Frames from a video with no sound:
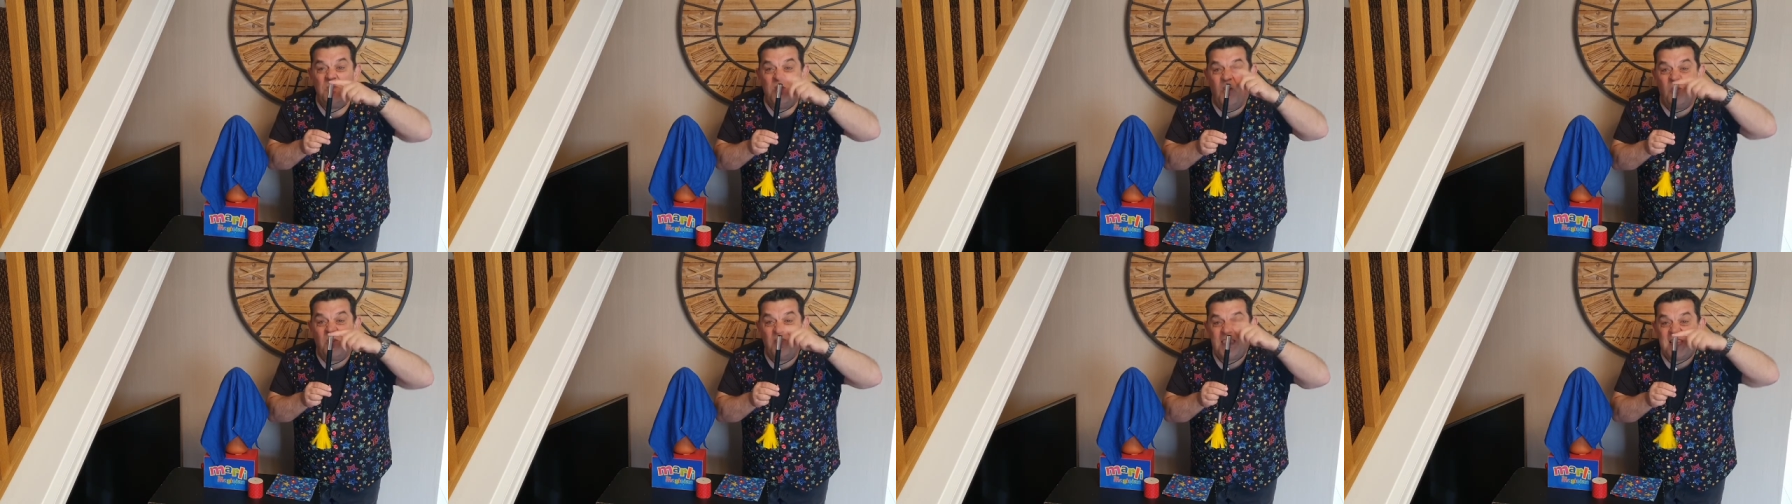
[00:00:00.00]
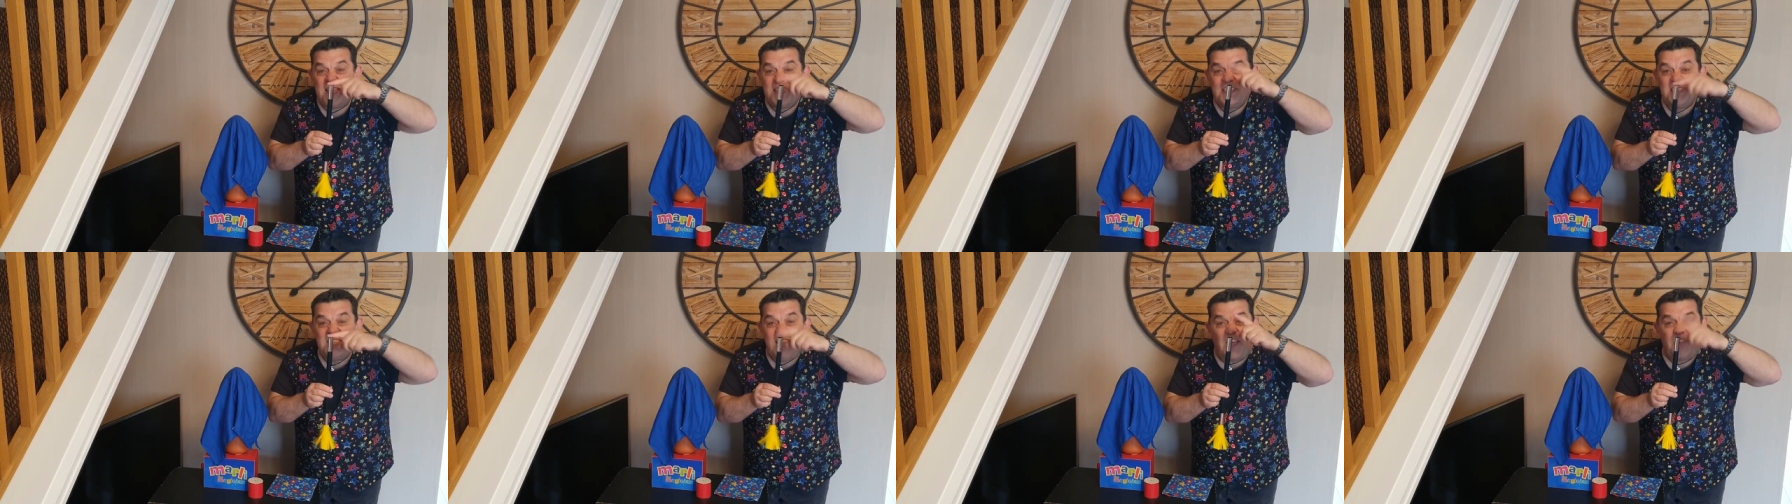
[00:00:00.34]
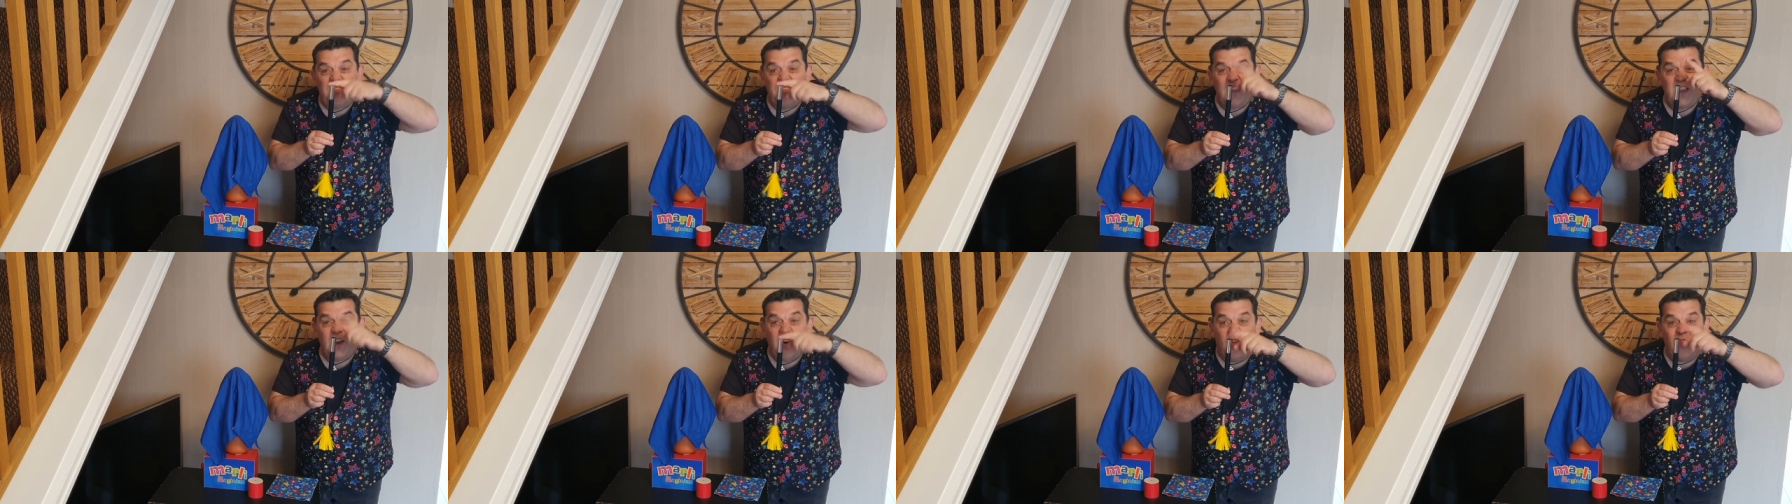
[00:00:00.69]
Look, there's
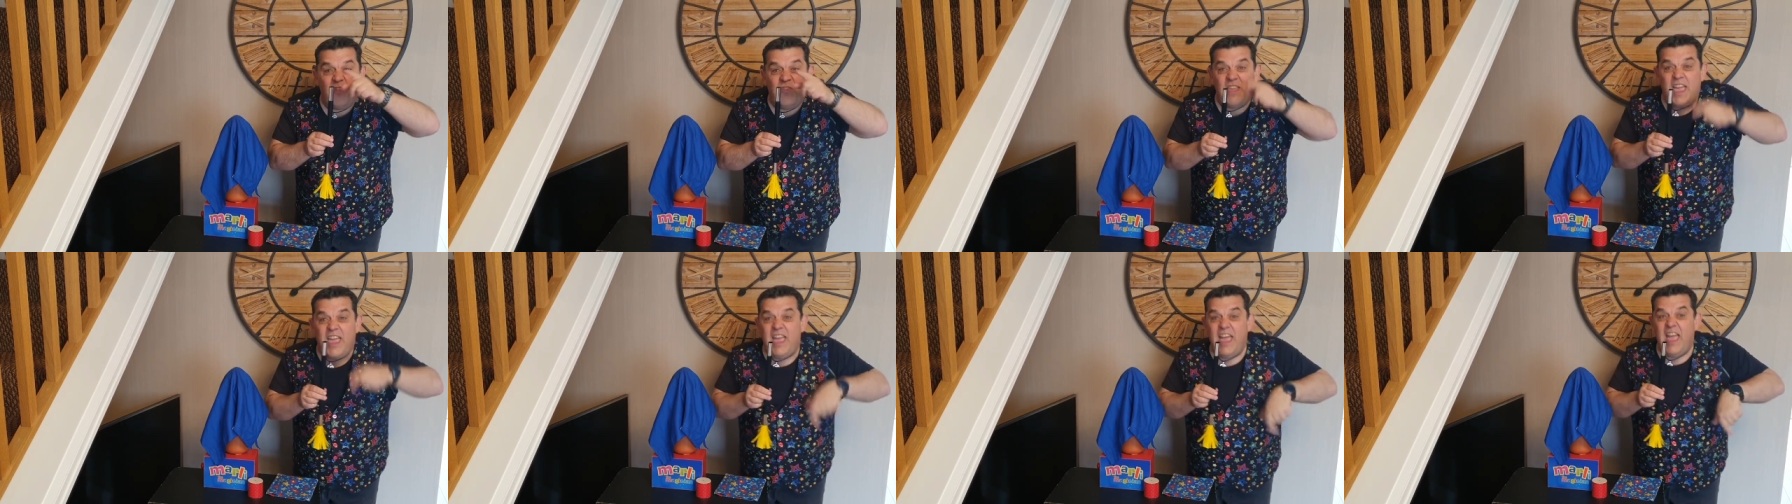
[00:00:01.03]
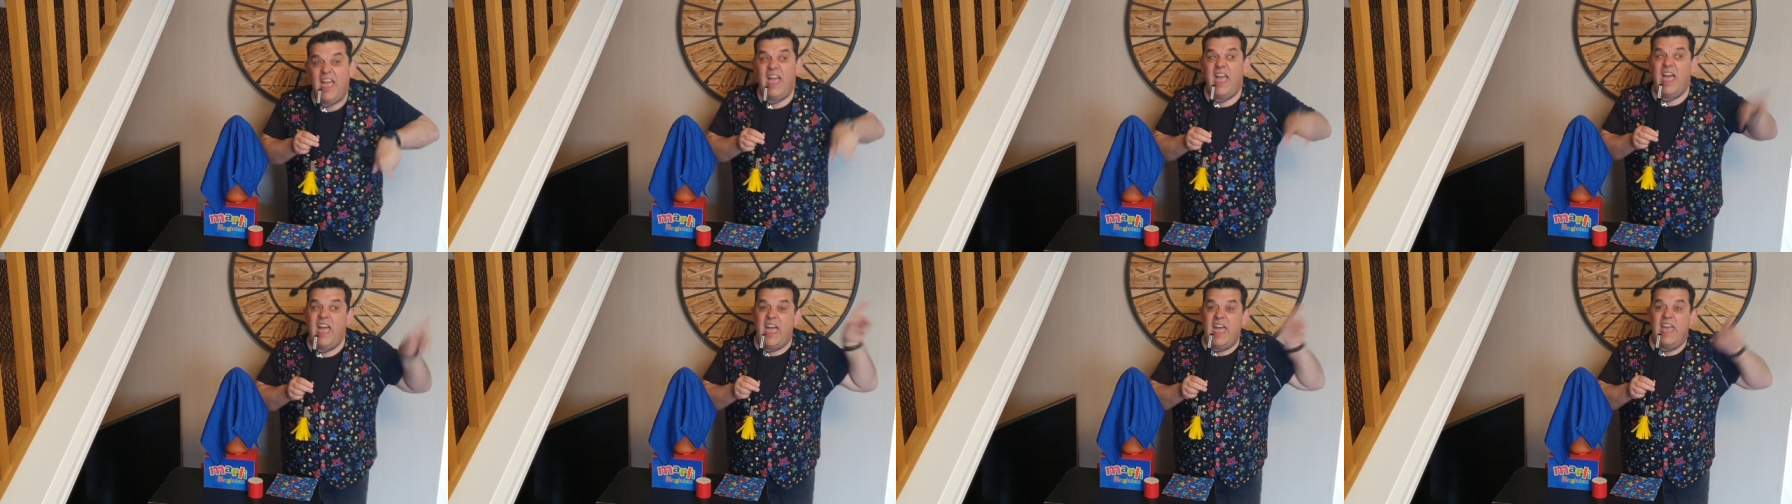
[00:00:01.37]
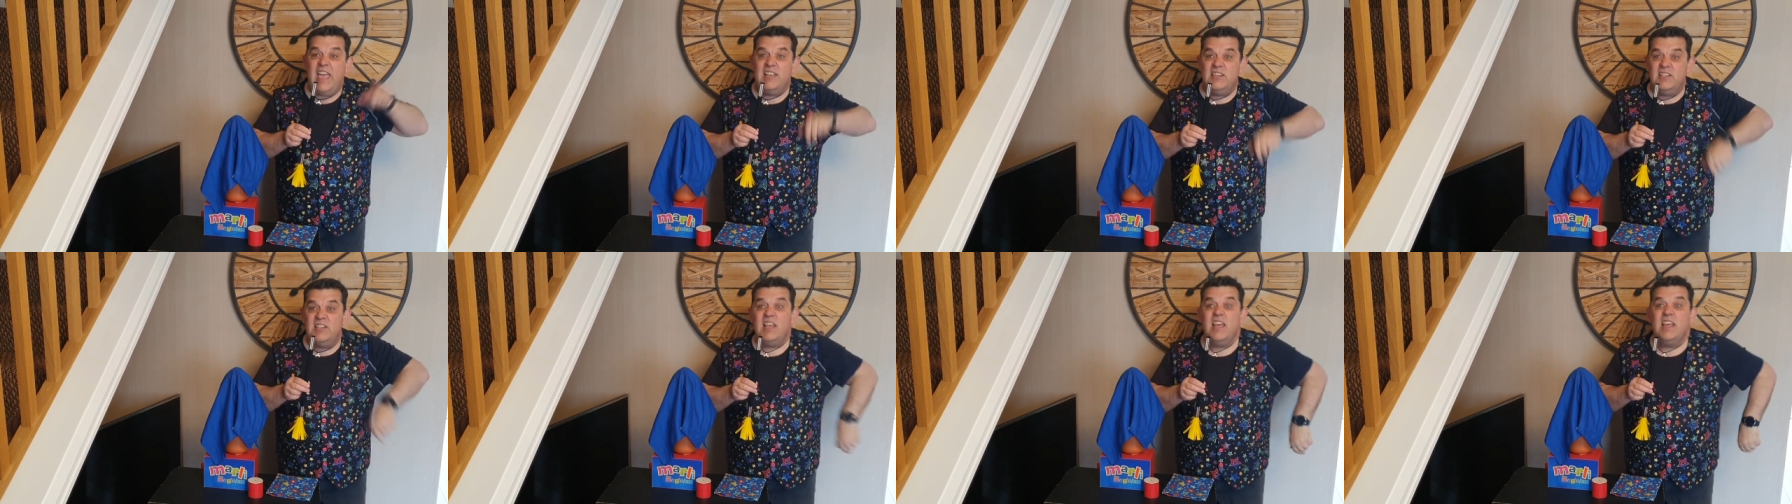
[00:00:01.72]
nothing on their
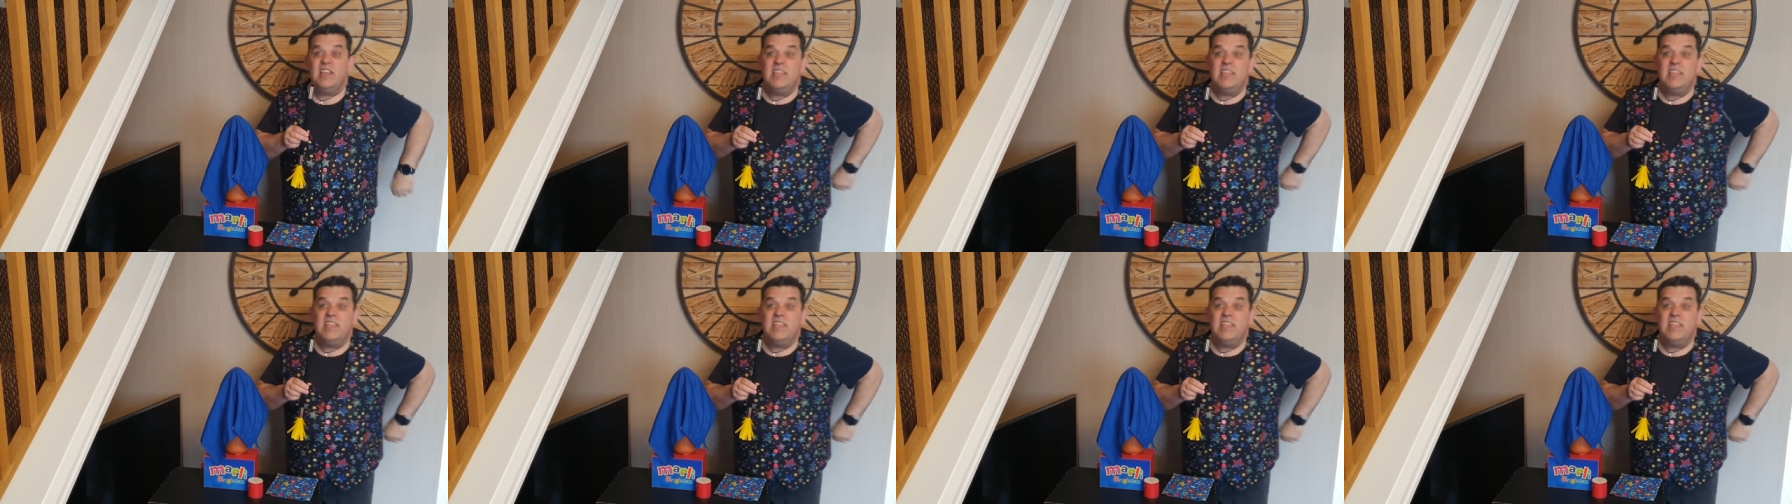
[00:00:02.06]
hands.